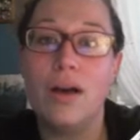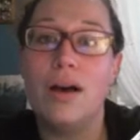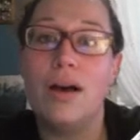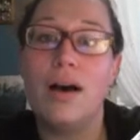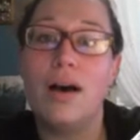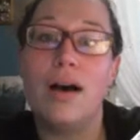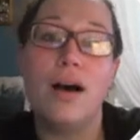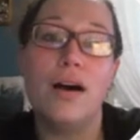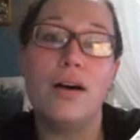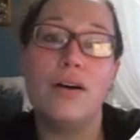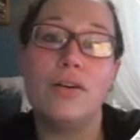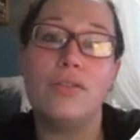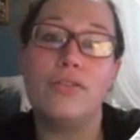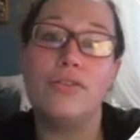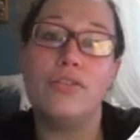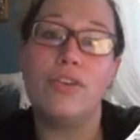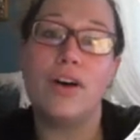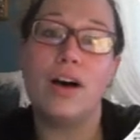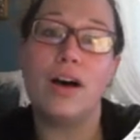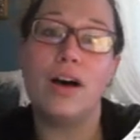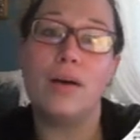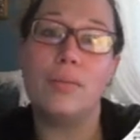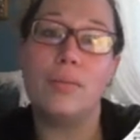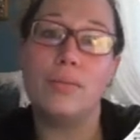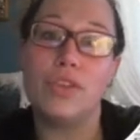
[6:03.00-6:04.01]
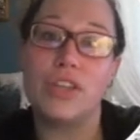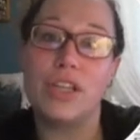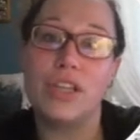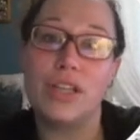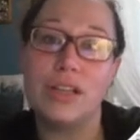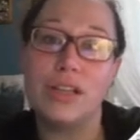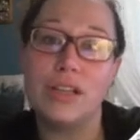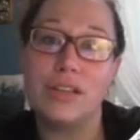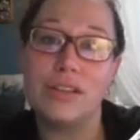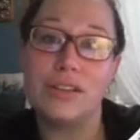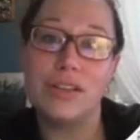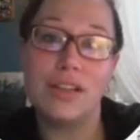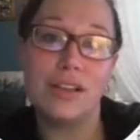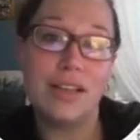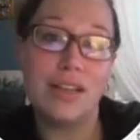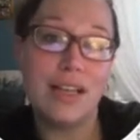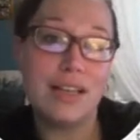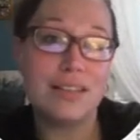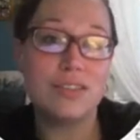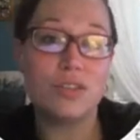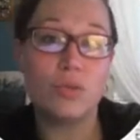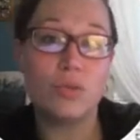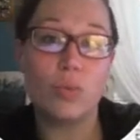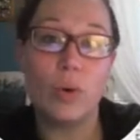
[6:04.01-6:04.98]
of the
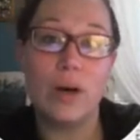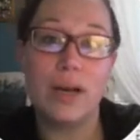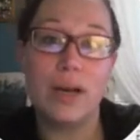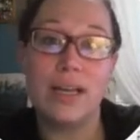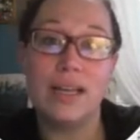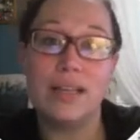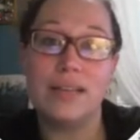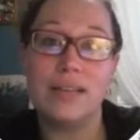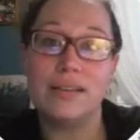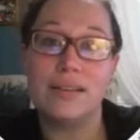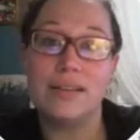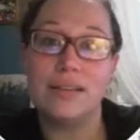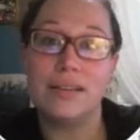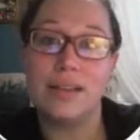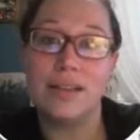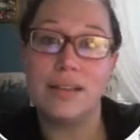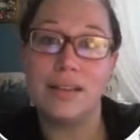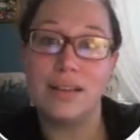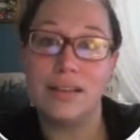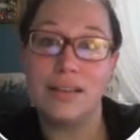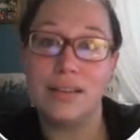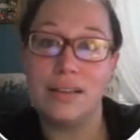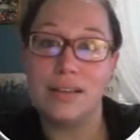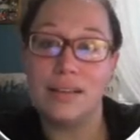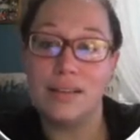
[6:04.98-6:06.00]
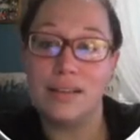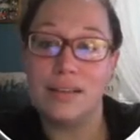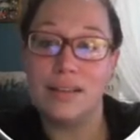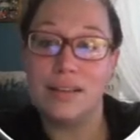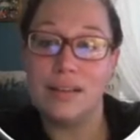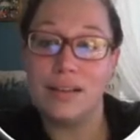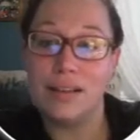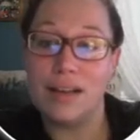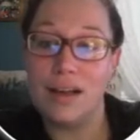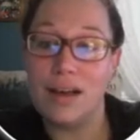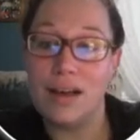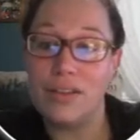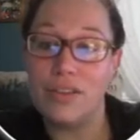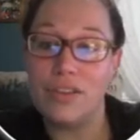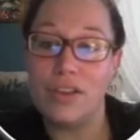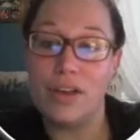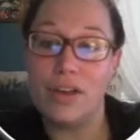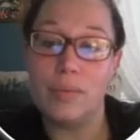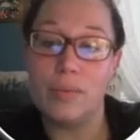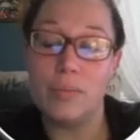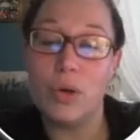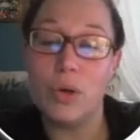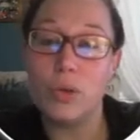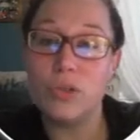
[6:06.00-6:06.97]
less white, the
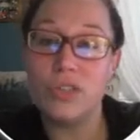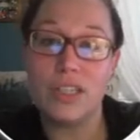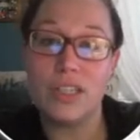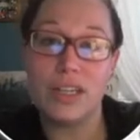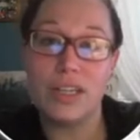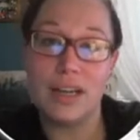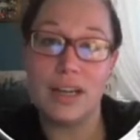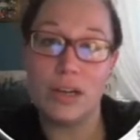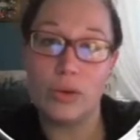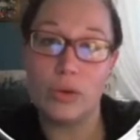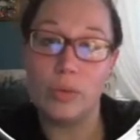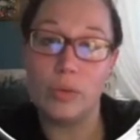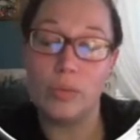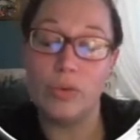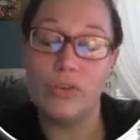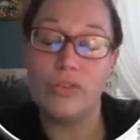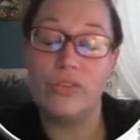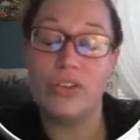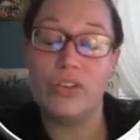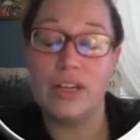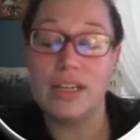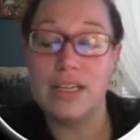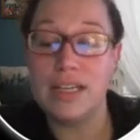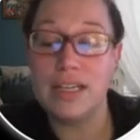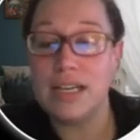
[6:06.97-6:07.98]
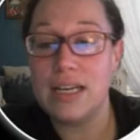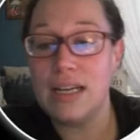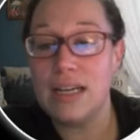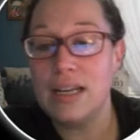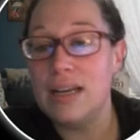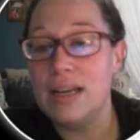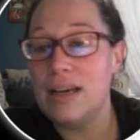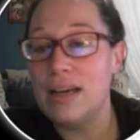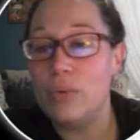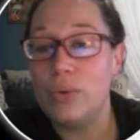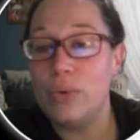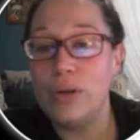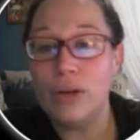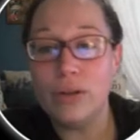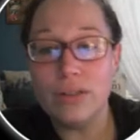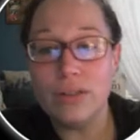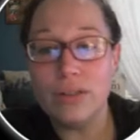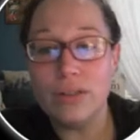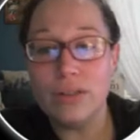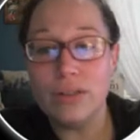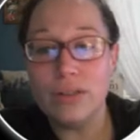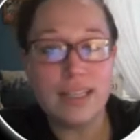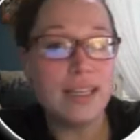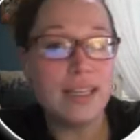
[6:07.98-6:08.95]
most inequitable funding, we don't
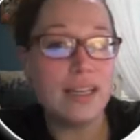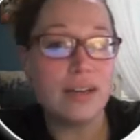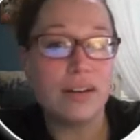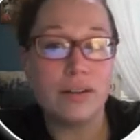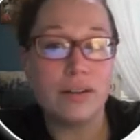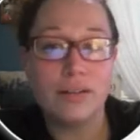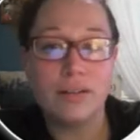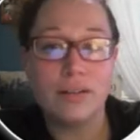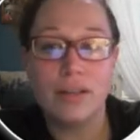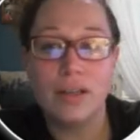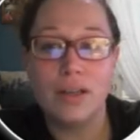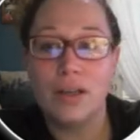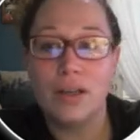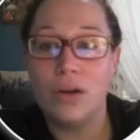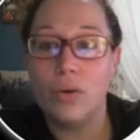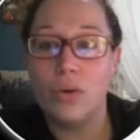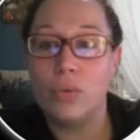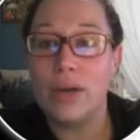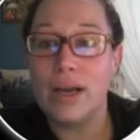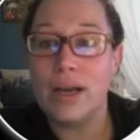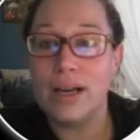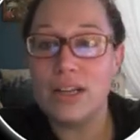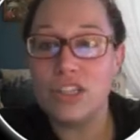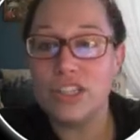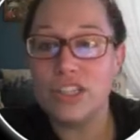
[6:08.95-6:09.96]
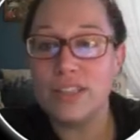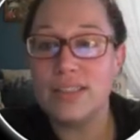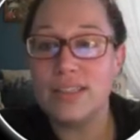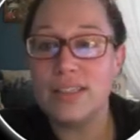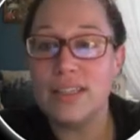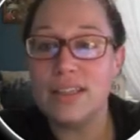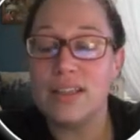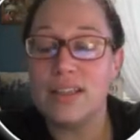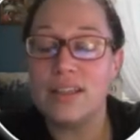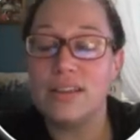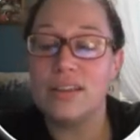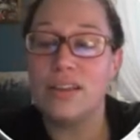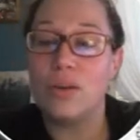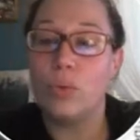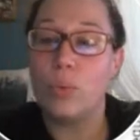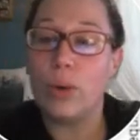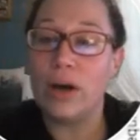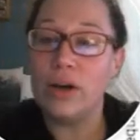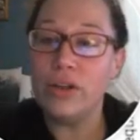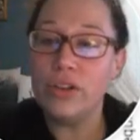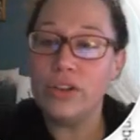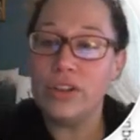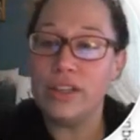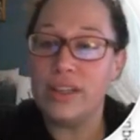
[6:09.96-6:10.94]
see here. We actually see that the
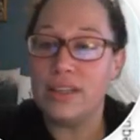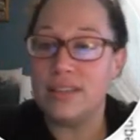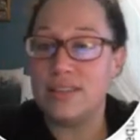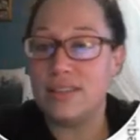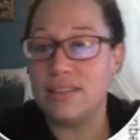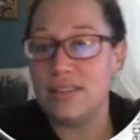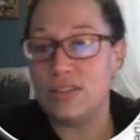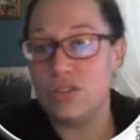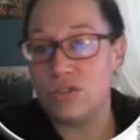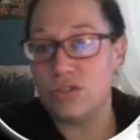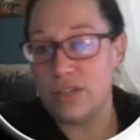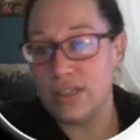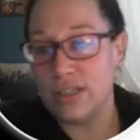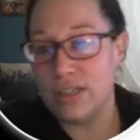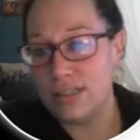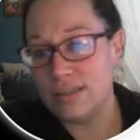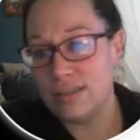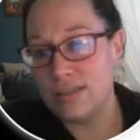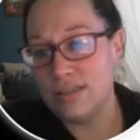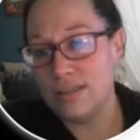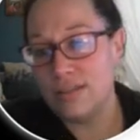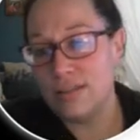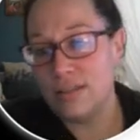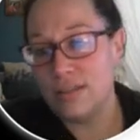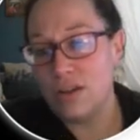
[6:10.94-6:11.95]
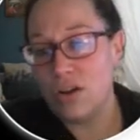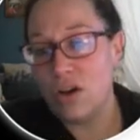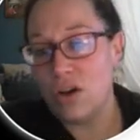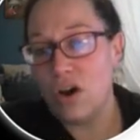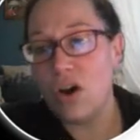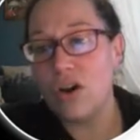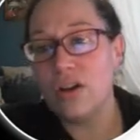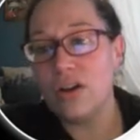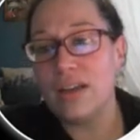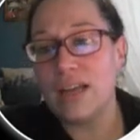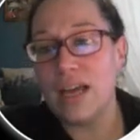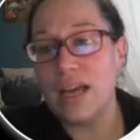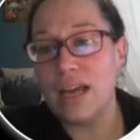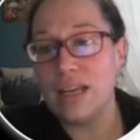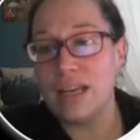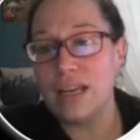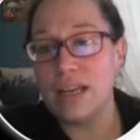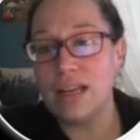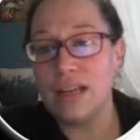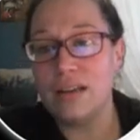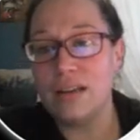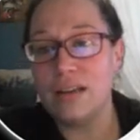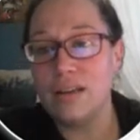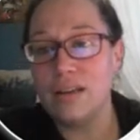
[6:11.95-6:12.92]
wealthiest districts are
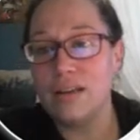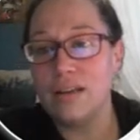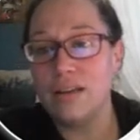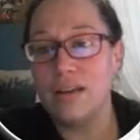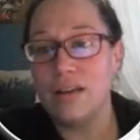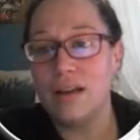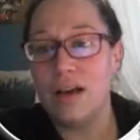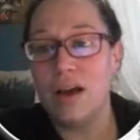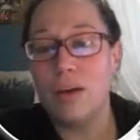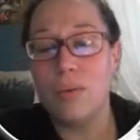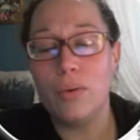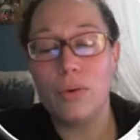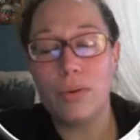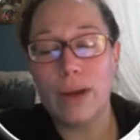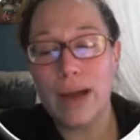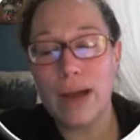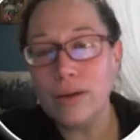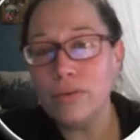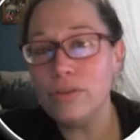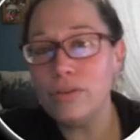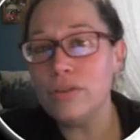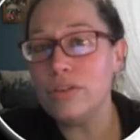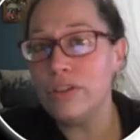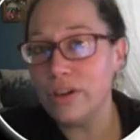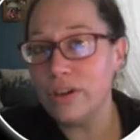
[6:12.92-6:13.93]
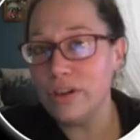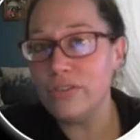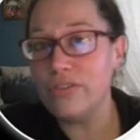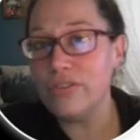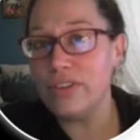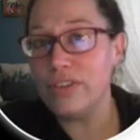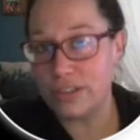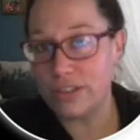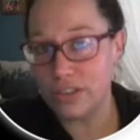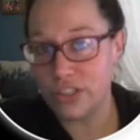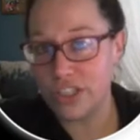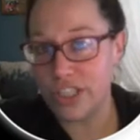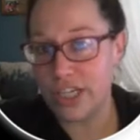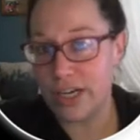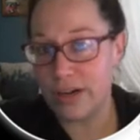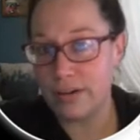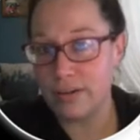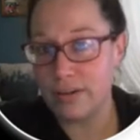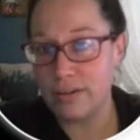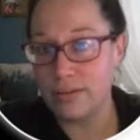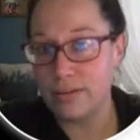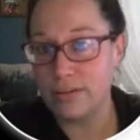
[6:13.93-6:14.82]
getting around their fair share.